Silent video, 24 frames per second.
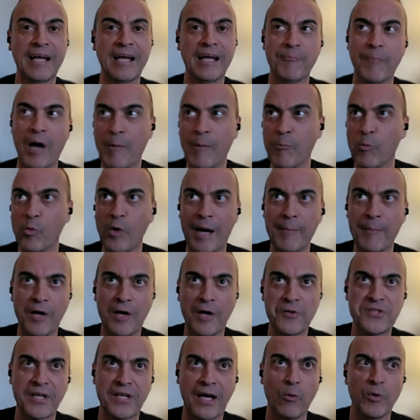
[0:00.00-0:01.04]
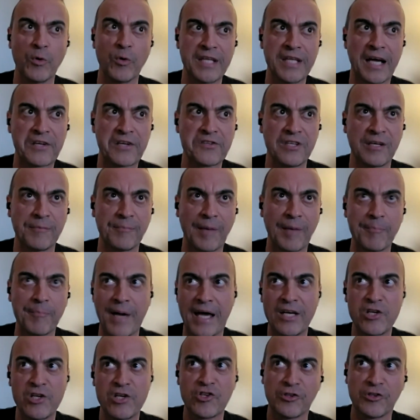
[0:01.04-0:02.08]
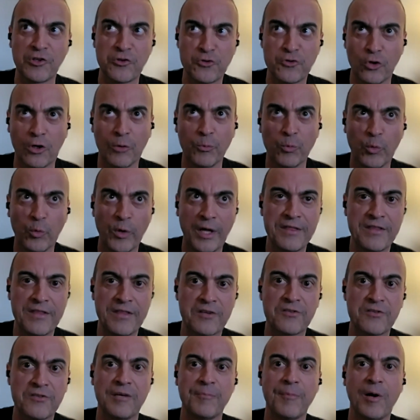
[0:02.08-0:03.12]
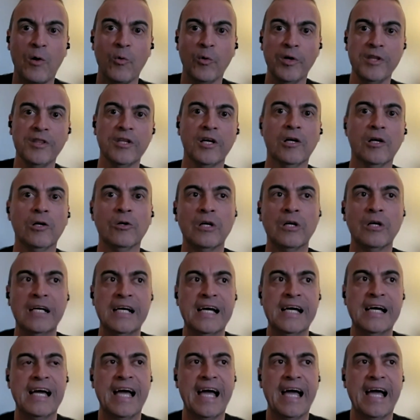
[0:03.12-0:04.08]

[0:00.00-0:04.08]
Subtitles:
And I'm outside Windexing. I'm managing the store. I'm Windexing my window.